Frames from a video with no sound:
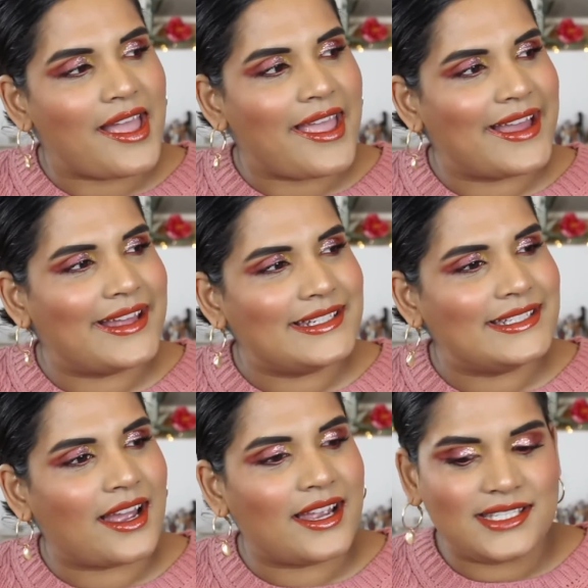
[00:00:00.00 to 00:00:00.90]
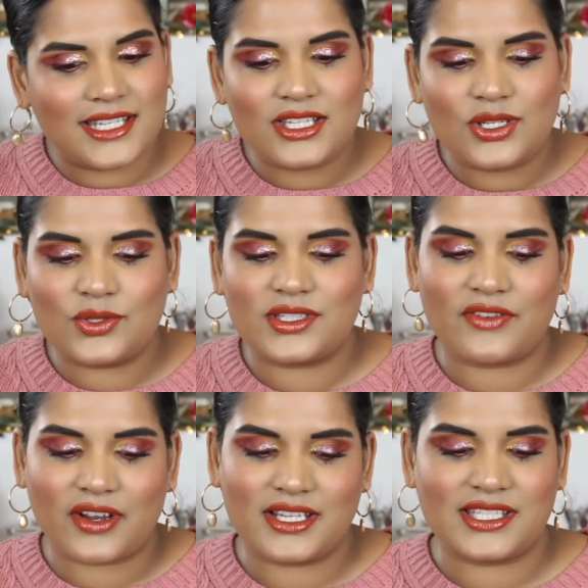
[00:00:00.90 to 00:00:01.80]
and I did use a
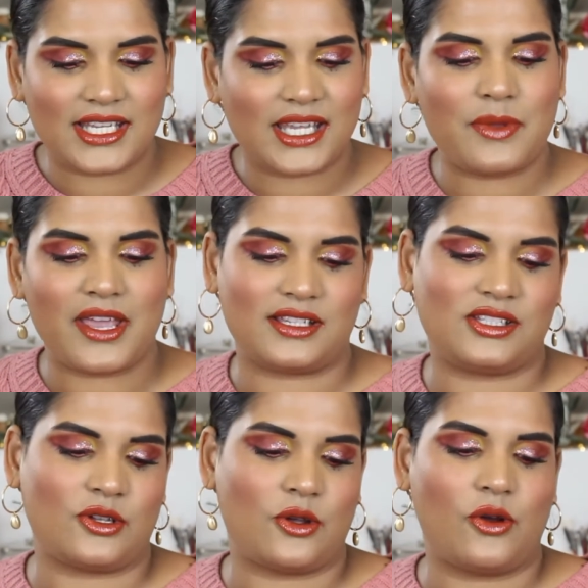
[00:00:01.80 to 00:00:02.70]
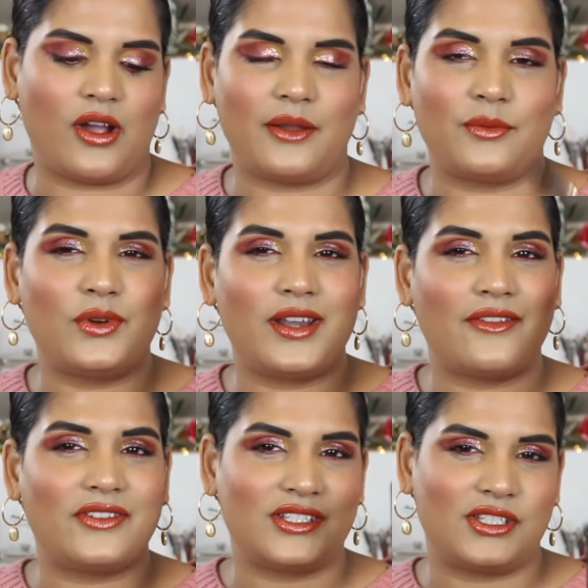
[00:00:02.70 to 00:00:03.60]
very sticky base, so I would
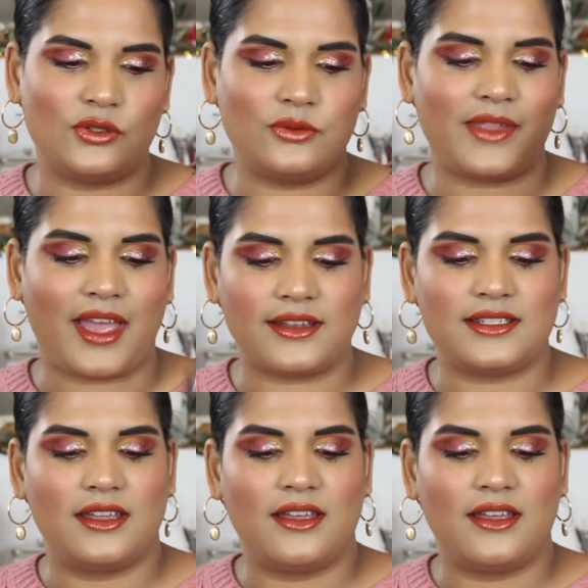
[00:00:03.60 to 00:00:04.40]
have assumed that